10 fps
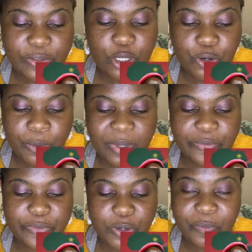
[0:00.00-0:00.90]
Economic
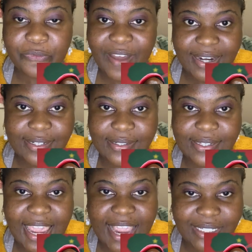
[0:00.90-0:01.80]
Freedom Fighters,
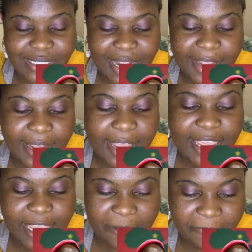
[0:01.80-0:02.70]

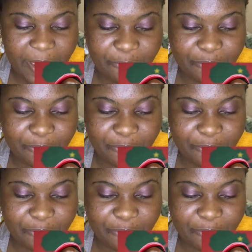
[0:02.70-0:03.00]
#EFF,